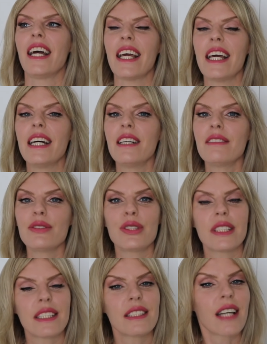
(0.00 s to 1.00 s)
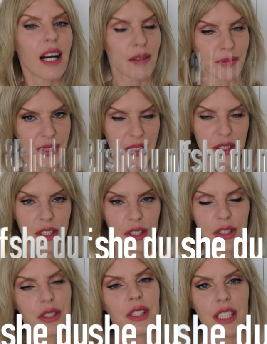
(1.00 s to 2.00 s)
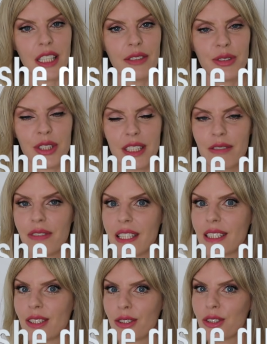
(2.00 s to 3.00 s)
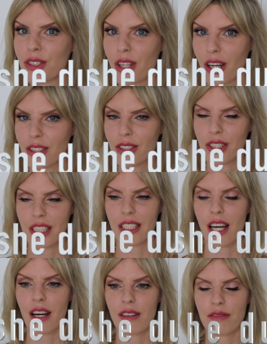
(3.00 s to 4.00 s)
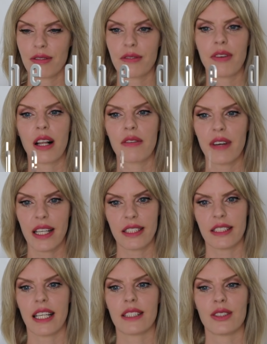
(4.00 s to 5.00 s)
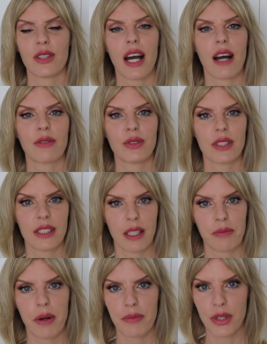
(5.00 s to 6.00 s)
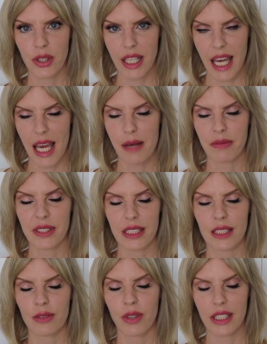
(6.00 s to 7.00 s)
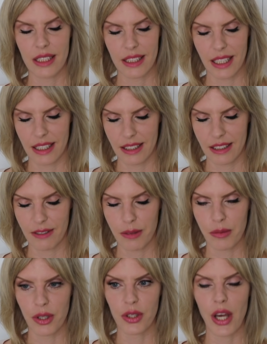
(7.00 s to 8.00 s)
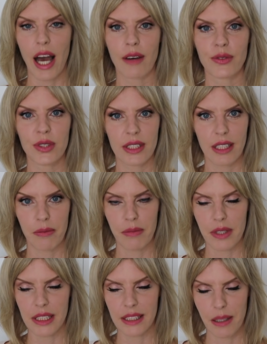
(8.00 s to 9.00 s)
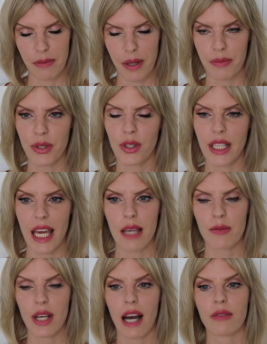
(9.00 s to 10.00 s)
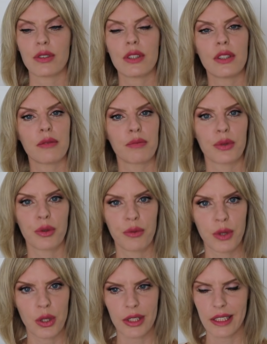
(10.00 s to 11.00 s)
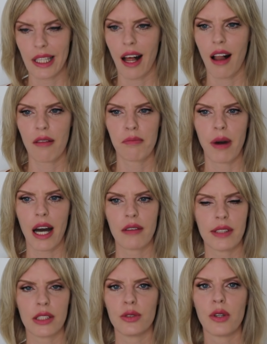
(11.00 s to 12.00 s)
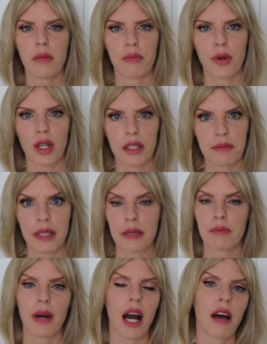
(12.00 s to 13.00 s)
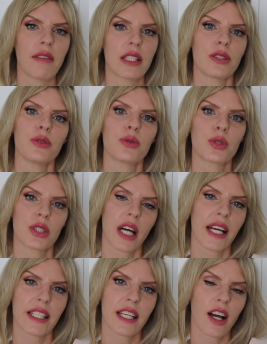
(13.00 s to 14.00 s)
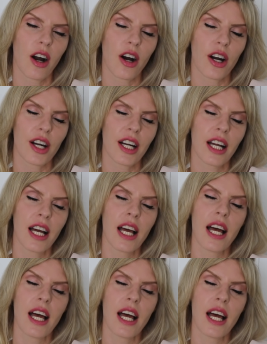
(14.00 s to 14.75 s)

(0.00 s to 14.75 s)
If she dumps you, if she thinks you're not good enough, well then yes, you have to step up your game. This is what it says in the book. You have to step step up your game. You have to improve yourself, buy that new apartment, buy that new shiny car